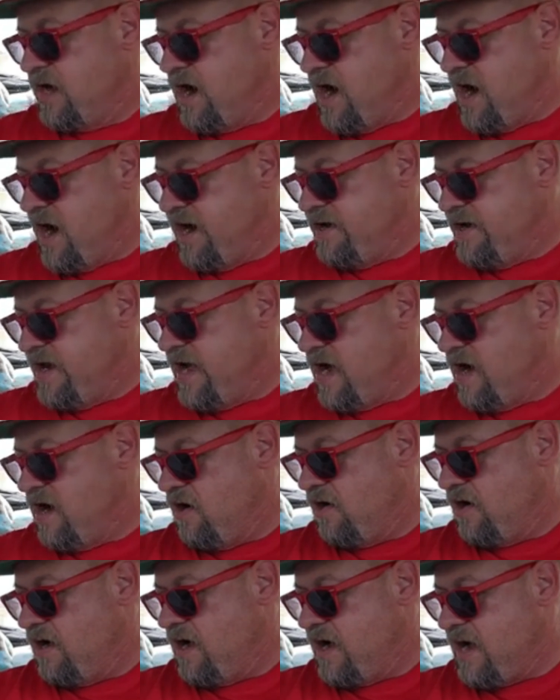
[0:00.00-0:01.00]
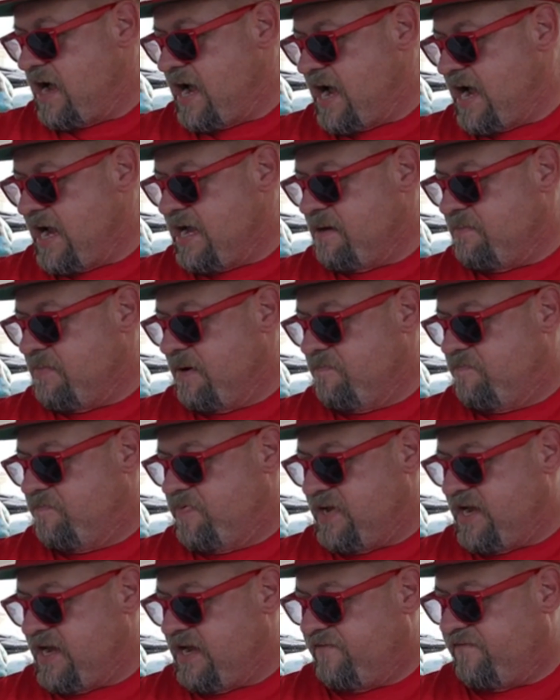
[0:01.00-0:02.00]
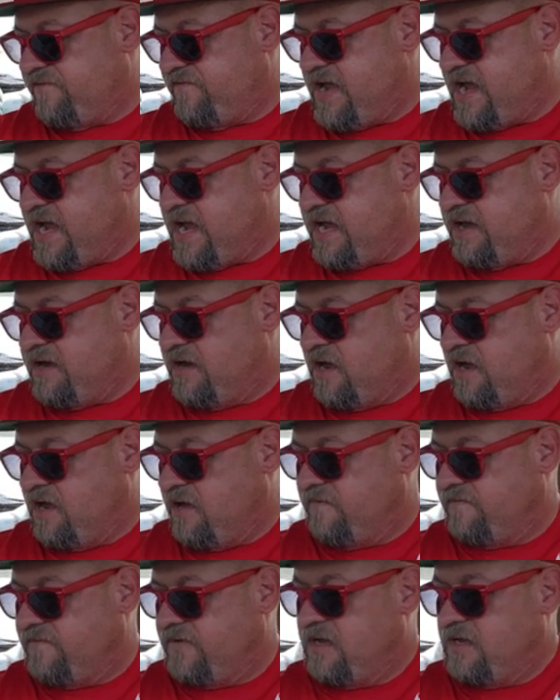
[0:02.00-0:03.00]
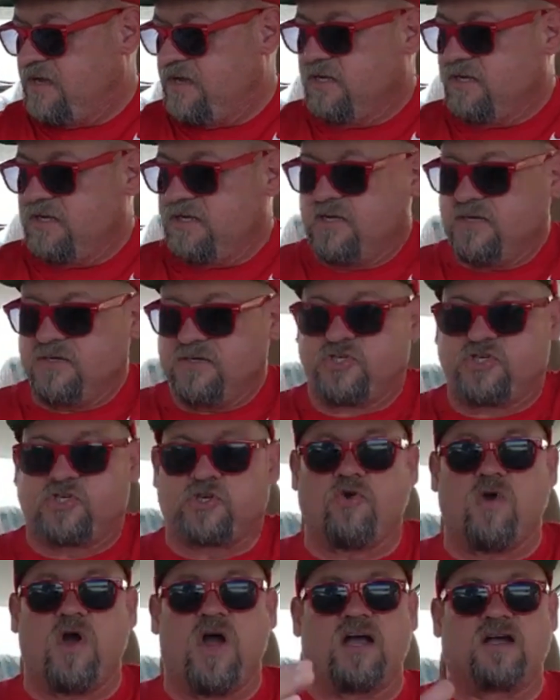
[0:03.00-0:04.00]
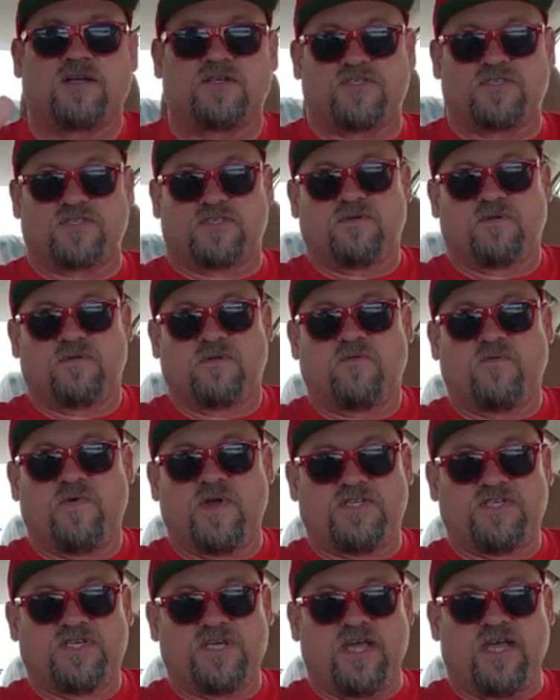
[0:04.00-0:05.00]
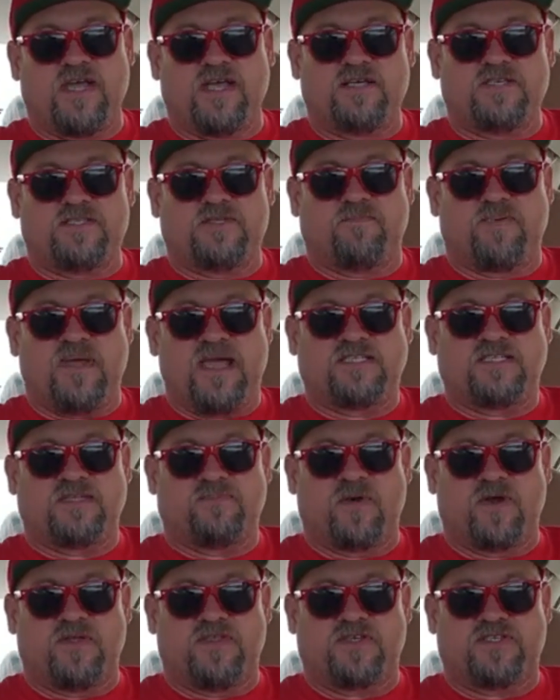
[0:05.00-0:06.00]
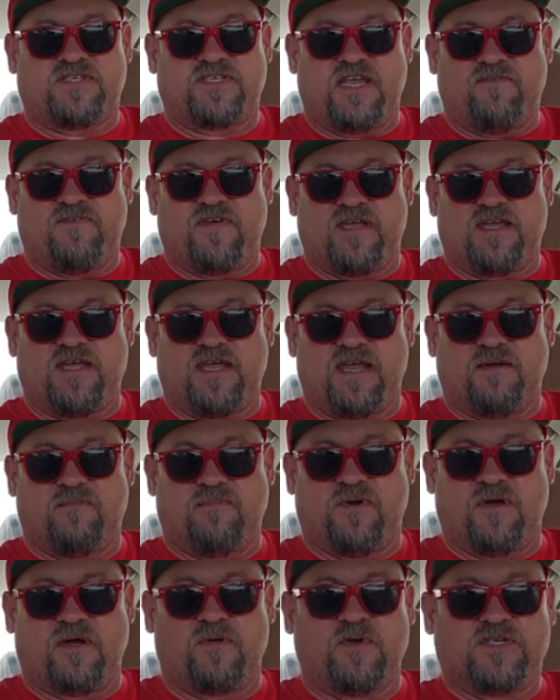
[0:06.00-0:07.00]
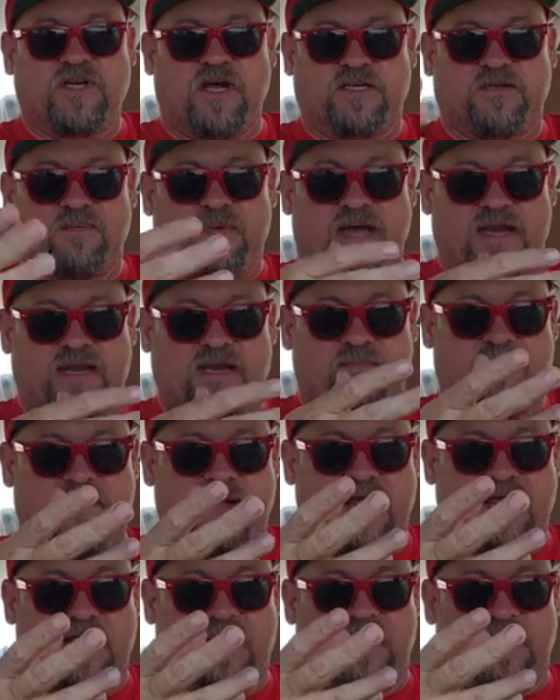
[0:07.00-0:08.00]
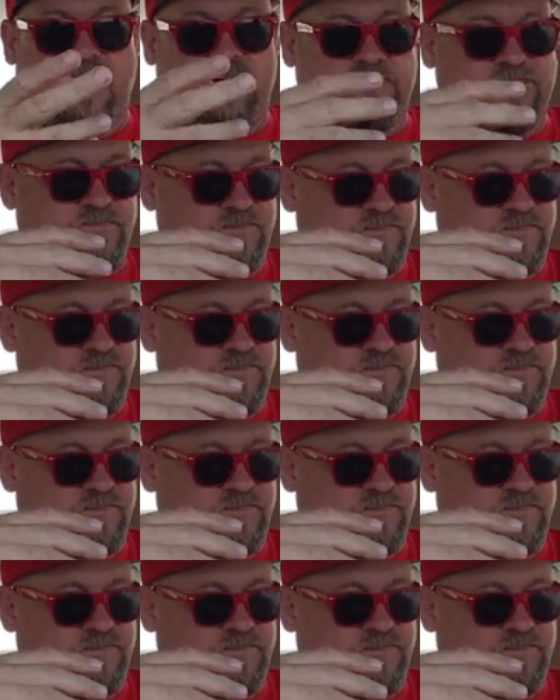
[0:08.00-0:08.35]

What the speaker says: All right, now, I am a big fan of Trucks, which is based upon the Stephen King book. We talked about it in my, I